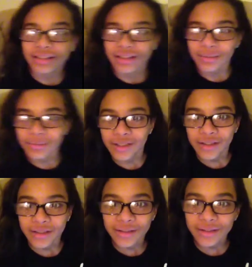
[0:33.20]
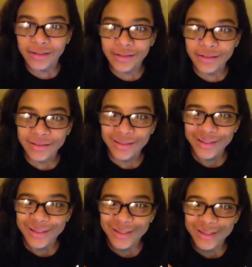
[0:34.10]
camera on?
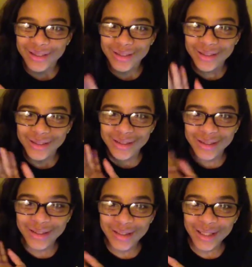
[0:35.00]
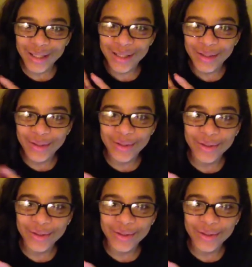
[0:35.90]
Yeah. Hello.